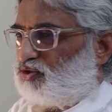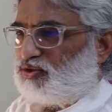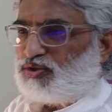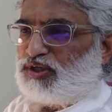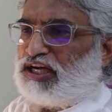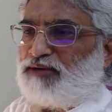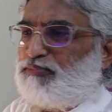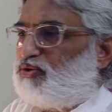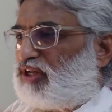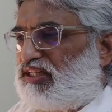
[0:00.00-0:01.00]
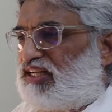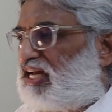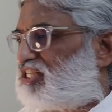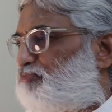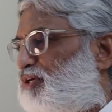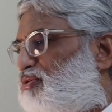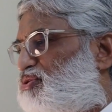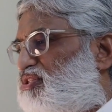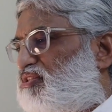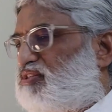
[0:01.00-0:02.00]
You could unmute and then ask me
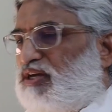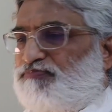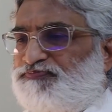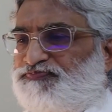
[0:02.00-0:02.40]
questions. Yeah.